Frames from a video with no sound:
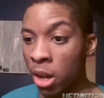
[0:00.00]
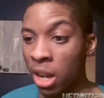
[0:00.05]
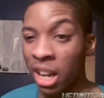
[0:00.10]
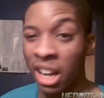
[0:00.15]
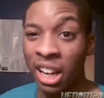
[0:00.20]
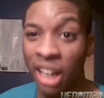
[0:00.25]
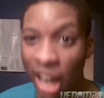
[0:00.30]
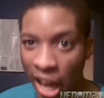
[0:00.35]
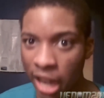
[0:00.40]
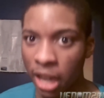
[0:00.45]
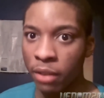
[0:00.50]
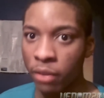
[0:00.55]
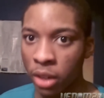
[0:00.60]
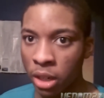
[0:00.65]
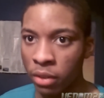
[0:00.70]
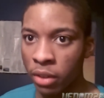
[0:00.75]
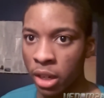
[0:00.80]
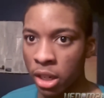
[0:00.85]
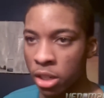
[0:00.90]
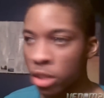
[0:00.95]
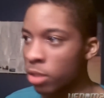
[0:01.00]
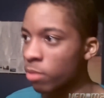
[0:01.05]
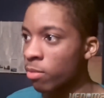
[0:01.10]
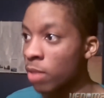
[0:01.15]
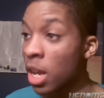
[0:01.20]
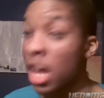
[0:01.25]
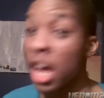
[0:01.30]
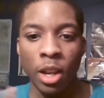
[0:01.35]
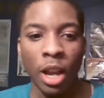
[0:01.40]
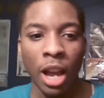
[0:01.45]
A lack of innovation.
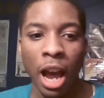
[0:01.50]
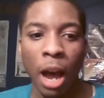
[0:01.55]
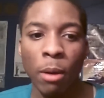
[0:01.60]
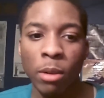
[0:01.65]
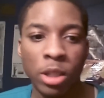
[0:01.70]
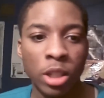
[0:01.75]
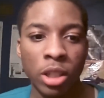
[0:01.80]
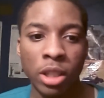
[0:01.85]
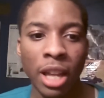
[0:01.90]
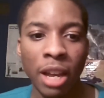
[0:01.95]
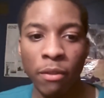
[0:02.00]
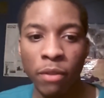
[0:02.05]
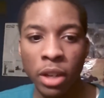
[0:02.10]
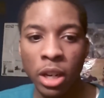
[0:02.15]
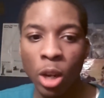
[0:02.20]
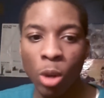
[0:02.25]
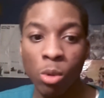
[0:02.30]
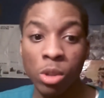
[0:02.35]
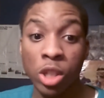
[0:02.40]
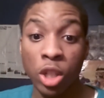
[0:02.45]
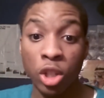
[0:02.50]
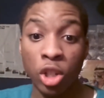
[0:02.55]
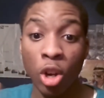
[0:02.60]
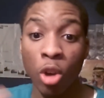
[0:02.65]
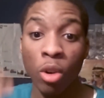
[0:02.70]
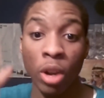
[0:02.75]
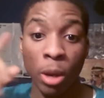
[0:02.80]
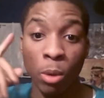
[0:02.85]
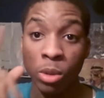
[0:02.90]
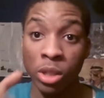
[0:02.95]
I was just, that video was a
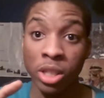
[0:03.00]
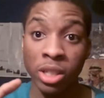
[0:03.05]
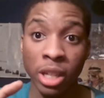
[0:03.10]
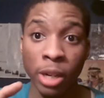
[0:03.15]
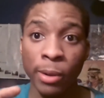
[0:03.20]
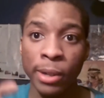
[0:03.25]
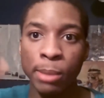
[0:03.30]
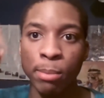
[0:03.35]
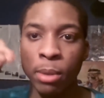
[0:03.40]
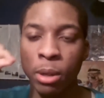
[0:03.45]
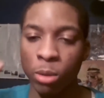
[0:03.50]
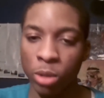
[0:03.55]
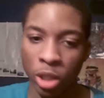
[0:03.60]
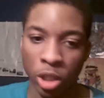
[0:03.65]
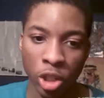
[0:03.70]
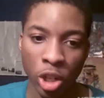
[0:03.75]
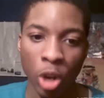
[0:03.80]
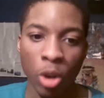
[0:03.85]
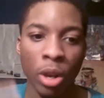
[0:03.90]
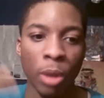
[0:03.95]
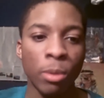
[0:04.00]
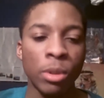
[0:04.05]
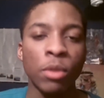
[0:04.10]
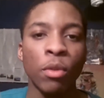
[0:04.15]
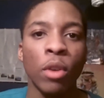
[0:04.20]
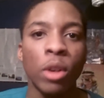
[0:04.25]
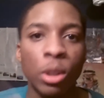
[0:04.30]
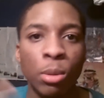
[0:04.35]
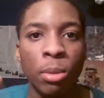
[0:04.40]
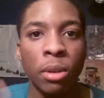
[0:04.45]
joke. It was serious, but it was a joke. It was
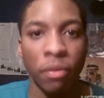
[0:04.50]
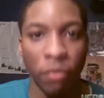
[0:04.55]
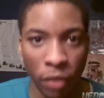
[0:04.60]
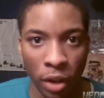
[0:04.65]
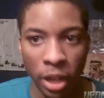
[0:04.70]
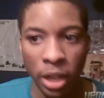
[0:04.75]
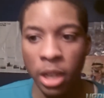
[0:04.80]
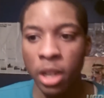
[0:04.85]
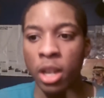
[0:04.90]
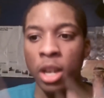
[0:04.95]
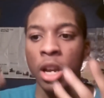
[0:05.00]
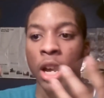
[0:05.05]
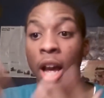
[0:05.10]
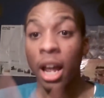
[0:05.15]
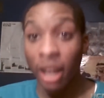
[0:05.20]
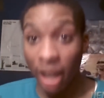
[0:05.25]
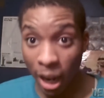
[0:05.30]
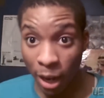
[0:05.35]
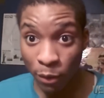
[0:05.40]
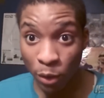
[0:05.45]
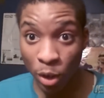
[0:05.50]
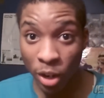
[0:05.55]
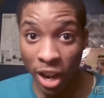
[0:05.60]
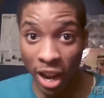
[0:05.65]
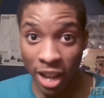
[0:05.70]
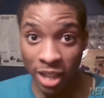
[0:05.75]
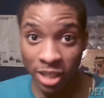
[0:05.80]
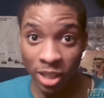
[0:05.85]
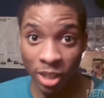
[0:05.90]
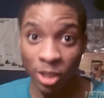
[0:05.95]
supposed to be funny. A lot of you
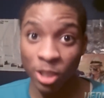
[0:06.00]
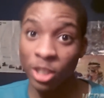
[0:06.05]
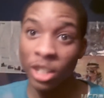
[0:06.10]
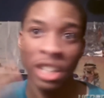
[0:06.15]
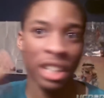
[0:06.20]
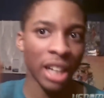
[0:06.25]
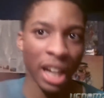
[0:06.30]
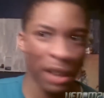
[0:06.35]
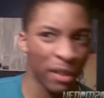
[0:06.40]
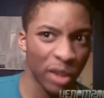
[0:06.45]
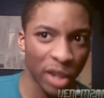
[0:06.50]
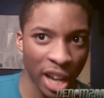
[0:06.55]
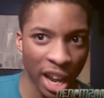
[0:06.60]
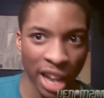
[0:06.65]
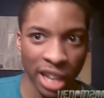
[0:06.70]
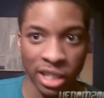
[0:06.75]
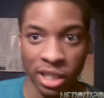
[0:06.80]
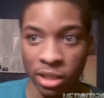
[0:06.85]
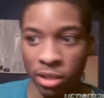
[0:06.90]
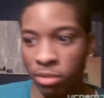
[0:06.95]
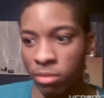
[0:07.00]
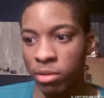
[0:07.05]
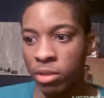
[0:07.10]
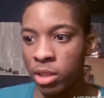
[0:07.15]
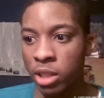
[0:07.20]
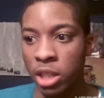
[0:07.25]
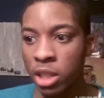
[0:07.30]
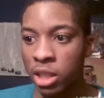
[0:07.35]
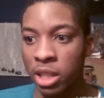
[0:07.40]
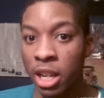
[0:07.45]
guys understood. A lot of you guys
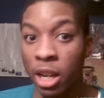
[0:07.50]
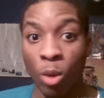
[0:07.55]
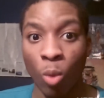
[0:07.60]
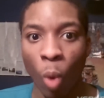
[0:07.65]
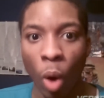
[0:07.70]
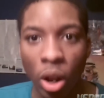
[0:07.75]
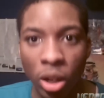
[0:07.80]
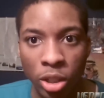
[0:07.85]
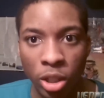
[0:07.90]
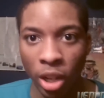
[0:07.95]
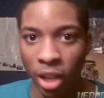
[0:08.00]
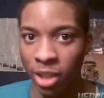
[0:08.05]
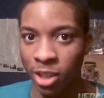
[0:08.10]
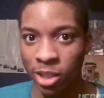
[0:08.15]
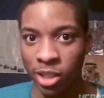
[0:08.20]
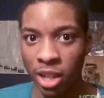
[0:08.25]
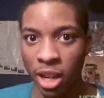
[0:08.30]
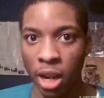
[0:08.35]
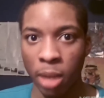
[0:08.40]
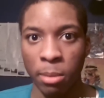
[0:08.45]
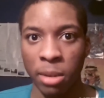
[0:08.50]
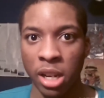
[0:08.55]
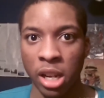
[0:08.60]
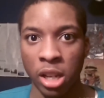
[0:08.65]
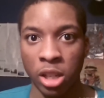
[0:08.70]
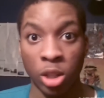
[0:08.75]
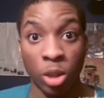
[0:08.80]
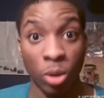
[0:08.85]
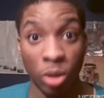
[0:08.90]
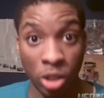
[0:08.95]
just didn't want to understand it
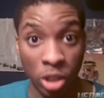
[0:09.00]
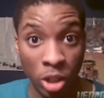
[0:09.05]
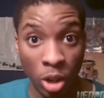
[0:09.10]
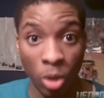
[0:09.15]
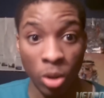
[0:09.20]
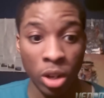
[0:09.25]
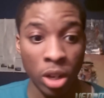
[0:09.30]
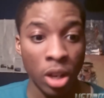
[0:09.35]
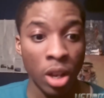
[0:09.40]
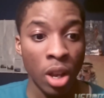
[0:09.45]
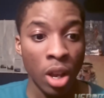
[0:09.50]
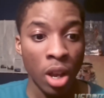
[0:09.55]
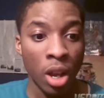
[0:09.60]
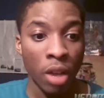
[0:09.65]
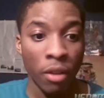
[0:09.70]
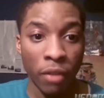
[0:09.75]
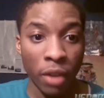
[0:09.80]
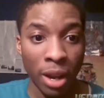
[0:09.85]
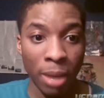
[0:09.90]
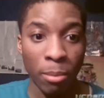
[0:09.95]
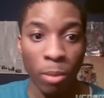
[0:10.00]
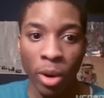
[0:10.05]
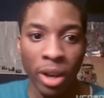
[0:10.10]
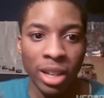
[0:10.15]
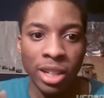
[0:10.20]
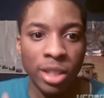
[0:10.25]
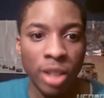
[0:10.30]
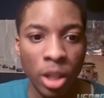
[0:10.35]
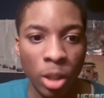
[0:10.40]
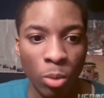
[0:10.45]
because you're a Sony fanboy, and
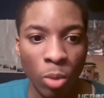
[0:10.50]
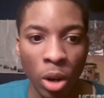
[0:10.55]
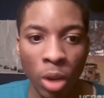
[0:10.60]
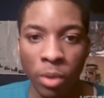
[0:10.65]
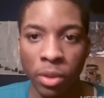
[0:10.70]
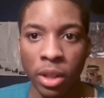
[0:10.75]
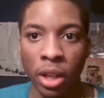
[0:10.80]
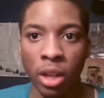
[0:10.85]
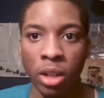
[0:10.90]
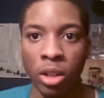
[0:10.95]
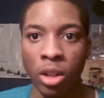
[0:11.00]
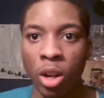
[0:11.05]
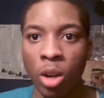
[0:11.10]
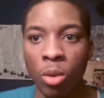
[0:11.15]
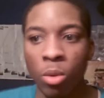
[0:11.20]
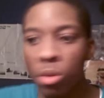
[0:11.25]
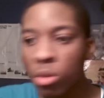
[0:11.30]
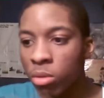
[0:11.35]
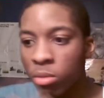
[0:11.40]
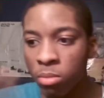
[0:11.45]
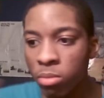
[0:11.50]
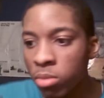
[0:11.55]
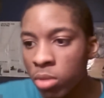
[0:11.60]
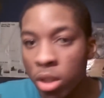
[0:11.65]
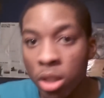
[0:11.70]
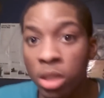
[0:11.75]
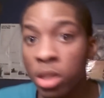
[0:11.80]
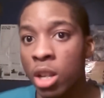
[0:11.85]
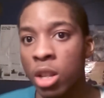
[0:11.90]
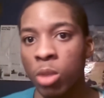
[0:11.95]
it's nothing wrong with that. You know,
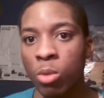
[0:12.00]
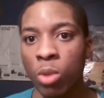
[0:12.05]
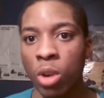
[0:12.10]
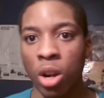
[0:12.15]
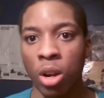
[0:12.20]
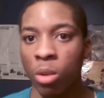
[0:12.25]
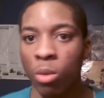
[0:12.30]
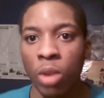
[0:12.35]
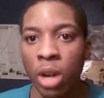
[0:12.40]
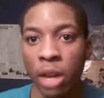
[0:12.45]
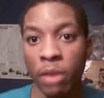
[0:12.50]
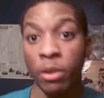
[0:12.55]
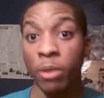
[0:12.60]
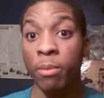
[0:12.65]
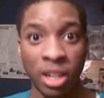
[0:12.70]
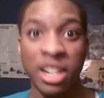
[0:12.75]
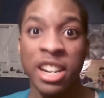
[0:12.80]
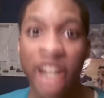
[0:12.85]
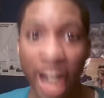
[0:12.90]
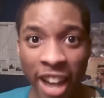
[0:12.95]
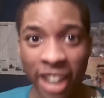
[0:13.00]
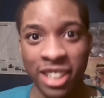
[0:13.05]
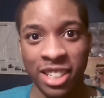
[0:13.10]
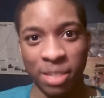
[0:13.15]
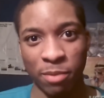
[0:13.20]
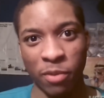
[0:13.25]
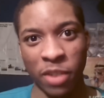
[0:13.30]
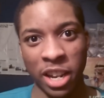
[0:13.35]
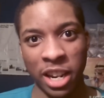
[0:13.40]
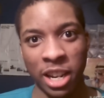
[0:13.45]
it's nothing wrong. Whatever.
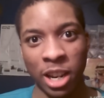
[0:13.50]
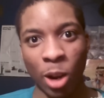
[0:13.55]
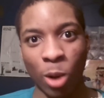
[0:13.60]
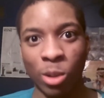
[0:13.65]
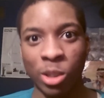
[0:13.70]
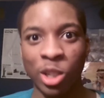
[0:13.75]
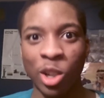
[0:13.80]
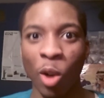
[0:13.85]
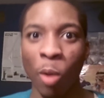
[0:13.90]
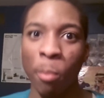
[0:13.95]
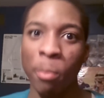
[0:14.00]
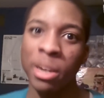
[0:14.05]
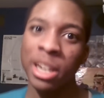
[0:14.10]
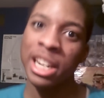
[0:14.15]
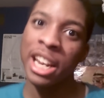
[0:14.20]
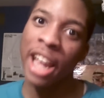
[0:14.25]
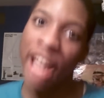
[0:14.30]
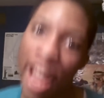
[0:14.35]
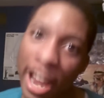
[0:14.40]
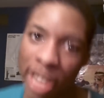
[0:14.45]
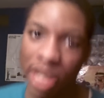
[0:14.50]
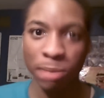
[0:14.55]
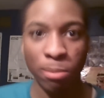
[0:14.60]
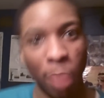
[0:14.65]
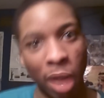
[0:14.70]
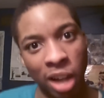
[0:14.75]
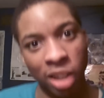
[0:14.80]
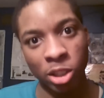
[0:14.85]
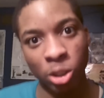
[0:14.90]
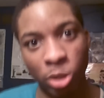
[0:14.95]
Next video is gonna be the
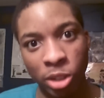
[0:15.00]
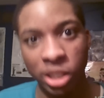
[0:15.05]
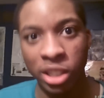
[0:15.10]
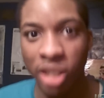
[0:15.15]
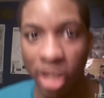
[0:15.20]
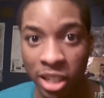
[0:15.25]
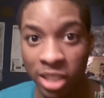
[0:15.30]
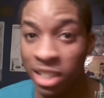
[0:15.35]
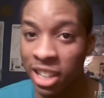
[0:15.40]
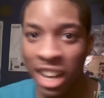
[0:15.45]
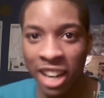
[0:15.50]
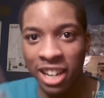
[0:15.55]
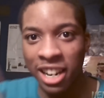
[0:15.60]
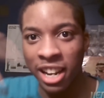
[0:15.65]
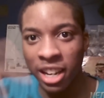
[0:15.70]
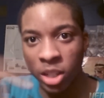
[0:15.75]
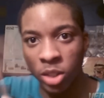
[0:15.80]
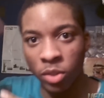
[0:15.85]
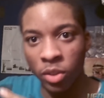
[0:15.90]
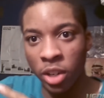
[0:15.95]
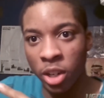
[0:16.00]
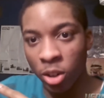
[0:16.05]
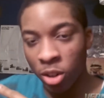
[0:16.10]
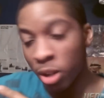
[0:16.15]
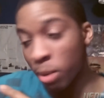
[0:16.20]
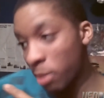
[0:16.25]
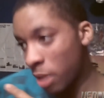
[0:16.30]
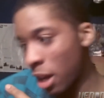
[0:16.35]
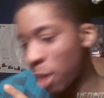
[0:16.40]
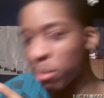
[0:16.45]
Xbox 360. Not next video
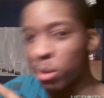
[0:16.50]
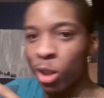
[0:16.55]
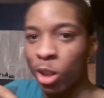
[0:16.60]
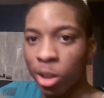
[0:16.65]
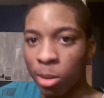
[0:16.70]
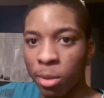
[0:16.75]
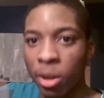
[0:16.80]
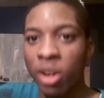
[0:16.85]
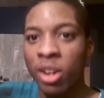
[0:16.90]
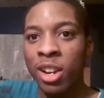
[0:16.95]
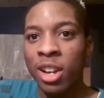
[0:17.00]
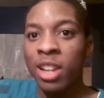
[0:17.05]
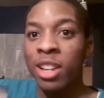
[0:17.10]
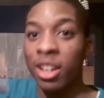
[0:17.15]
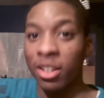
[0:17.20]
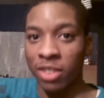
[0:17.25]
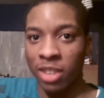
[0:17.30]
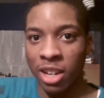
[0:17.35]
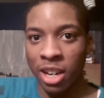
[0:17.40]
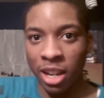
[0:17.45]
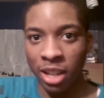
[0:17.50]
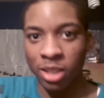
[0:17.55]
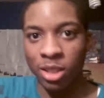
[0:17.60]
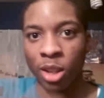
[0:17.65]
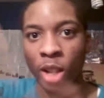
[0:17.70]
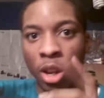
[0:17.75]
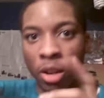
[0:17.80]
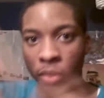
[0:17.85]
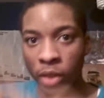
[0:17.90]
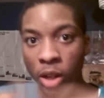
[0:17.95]
coming. I'm talking about like the
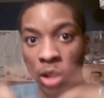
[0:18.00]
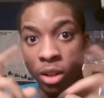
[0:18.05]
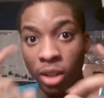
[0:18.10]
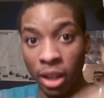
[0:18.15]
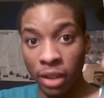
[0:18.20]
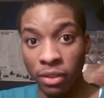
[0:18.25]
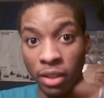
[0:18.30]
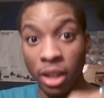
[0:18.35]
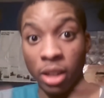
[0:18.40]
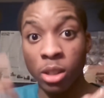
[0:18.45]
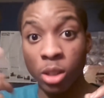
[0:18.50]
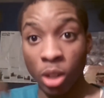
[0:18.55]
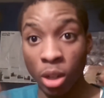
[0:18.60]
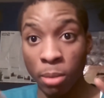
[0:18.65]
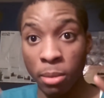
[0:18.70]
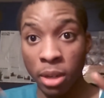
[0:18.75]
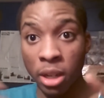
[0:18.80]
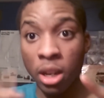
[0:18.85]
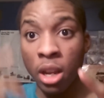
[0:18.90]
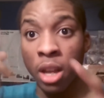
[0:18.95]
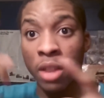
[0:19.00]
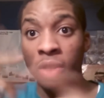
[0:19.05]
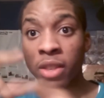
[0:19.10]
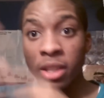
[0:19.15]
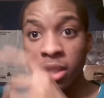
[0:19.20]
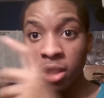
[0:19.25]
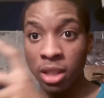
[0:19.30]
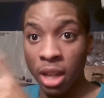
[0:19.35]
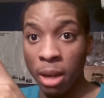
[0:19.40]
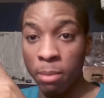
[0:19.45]
next video like that is gonna be the
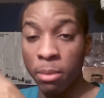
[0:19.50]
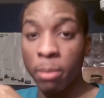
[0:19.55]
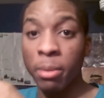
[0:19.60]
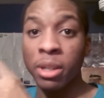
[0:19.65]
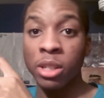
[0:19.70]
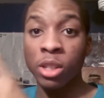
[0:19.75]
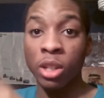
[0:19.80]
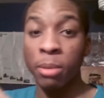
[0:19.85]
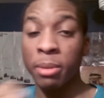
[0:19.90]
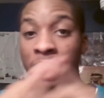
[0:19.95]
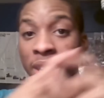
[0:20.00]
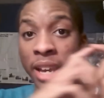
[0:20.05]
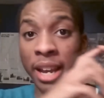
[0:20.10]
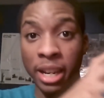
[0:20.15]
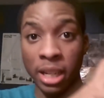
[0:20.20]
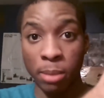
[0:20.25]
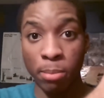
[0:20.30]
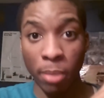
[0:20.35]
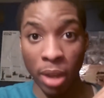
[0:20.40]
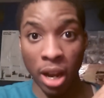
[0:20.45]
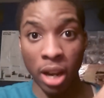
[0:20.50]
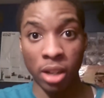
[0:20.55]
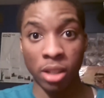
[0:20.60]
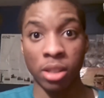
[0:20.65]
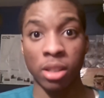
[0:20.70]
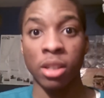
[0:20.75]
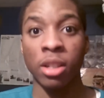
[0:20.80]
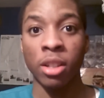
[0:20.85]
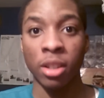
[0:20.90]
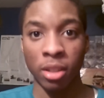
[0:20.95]
same, but it's gonna be the
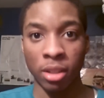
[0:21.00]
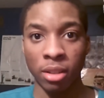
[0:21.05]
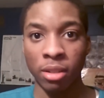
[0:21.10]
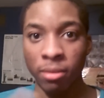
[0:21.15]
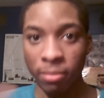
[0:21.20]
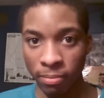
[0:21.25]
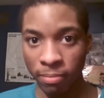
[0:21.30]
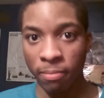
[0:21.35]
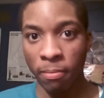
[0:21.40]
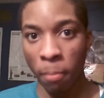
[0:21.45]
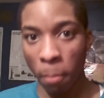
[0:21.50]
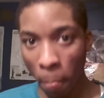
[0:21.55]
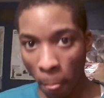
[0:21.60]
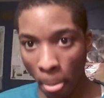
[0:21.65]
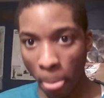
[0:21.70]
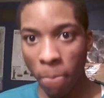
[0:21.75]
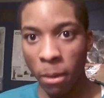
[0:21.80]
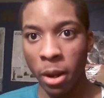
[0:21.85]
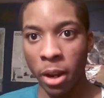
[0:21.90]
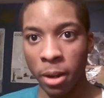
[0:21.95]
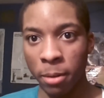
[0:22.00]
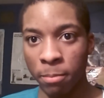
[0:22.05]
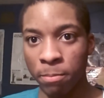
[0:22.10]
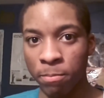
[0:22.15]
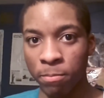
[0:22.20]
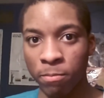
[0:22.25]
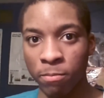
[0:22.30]
Xbox. Yeah.